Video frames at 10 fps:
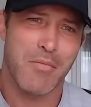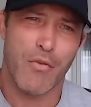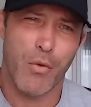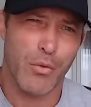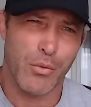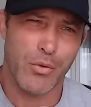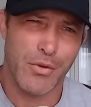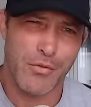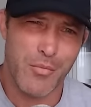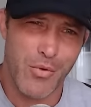before we
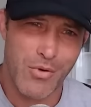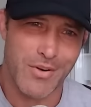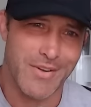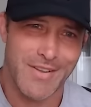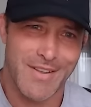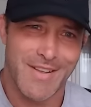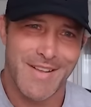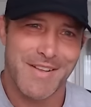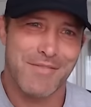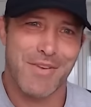were even born,
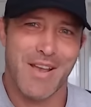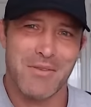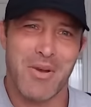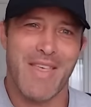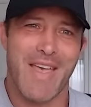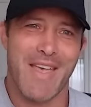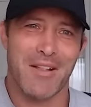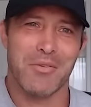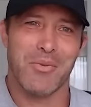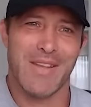right? Why the
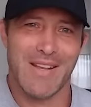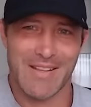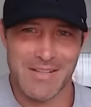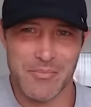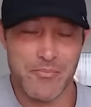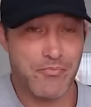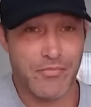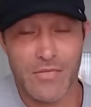hell are we eating them?